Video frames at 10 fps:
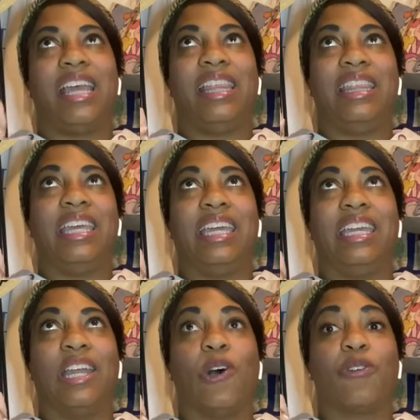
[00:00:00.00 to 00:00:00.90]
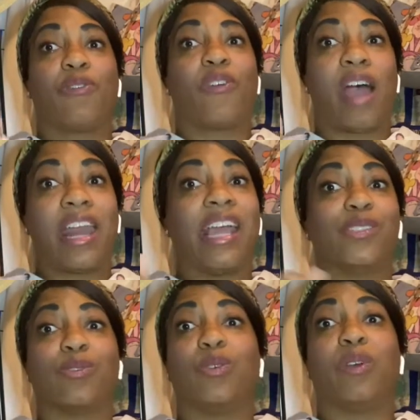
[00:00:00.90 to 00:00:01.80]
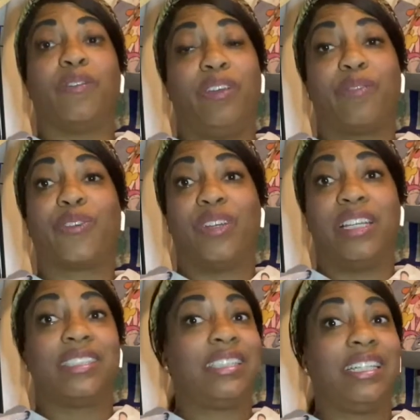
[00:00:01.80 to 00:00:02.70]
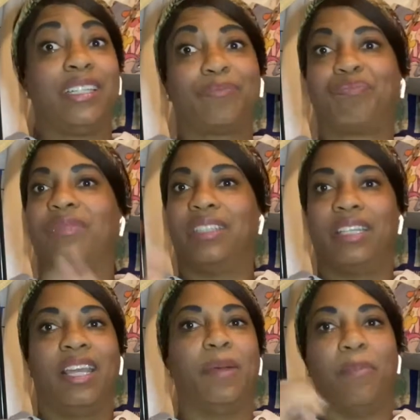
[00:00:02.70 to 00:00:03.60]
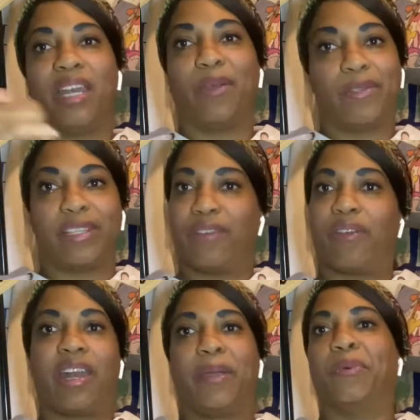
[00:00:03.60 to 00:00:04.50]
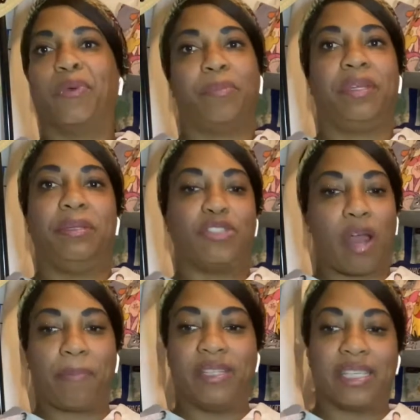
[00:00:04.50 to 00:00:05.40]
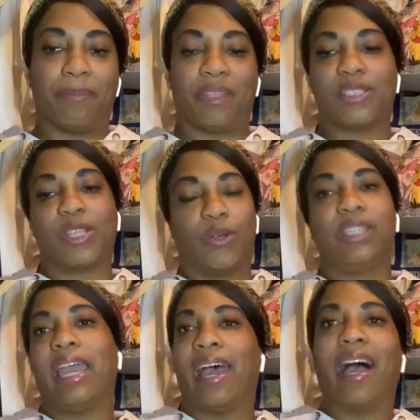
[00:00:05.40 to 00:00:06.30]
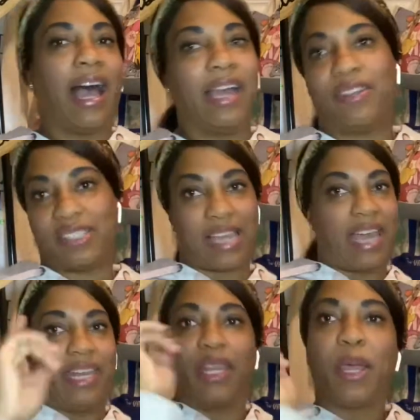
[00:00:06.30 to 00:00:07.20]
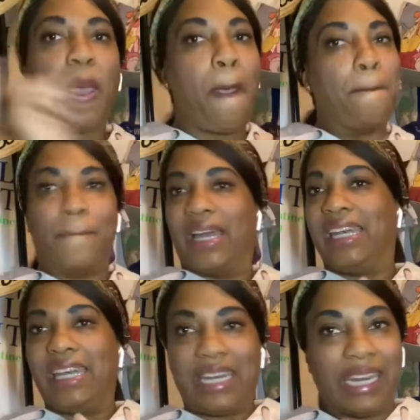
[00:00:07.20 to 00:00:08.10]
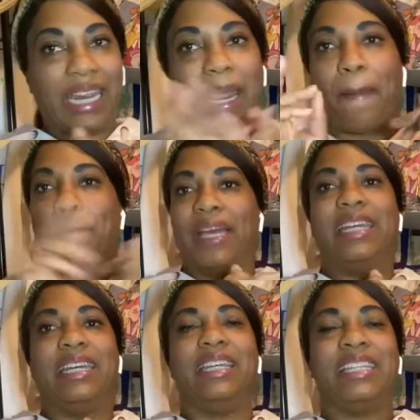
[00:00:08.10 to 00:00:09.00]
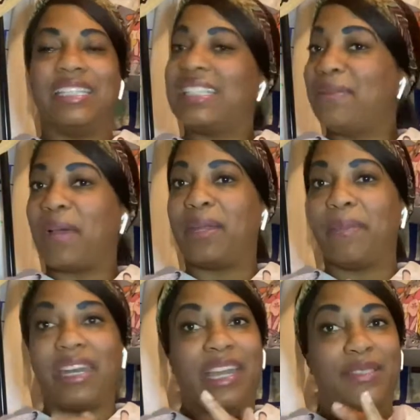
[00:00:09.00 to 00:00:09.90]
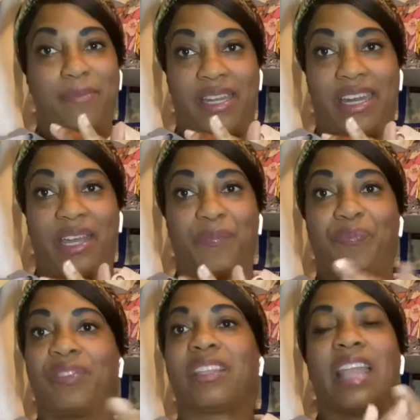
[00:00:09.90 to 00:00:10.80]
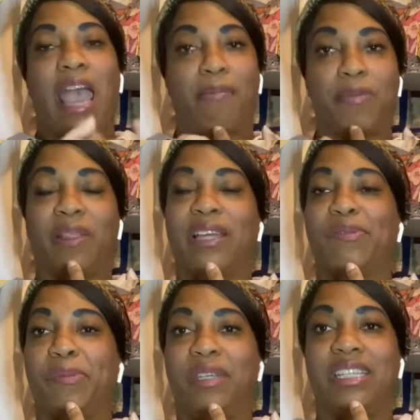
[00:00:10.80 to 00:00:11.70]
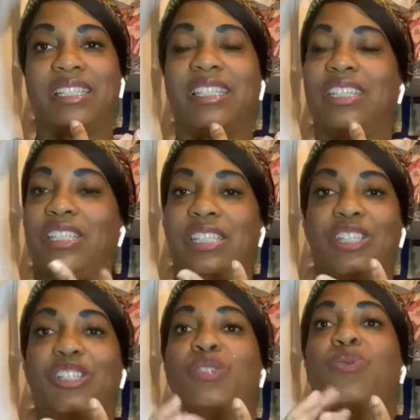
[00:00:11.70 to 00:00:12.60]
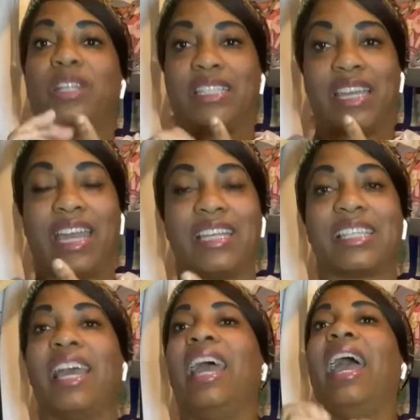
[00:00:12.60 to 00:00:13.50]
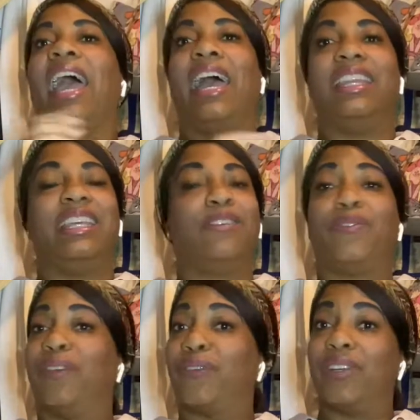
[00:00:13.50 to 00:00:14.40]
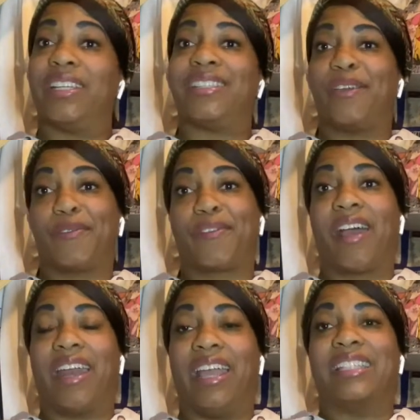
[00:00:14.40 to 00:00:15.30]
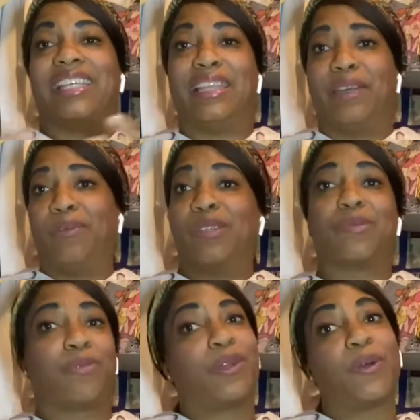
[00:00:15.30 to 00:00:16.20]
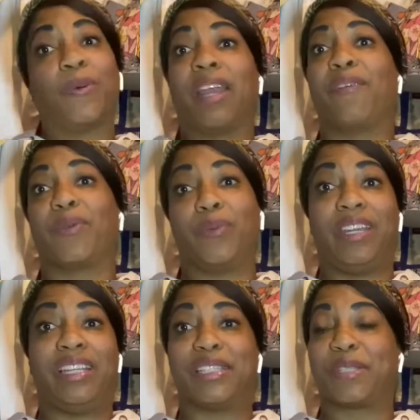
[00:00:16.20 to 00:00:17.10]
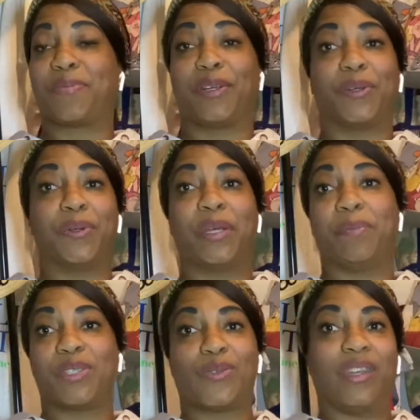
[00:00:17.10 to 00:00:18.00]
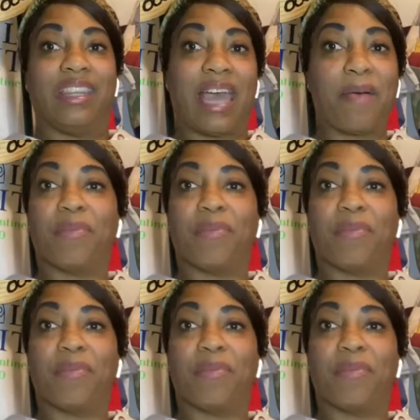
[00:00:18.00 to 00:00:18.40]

And then on Fridays, we're doing Fit for Disney. Monday, Wednesday, and Friday, we'll be dropping something. So yeah, I decided money, mon Disney Money Monday is Monday. Happy Playing With Me Disney Edition Wednesdays and then Fit for Disney on Fridays. And then we'll sprinkle whatever we need to sprinkle in between that.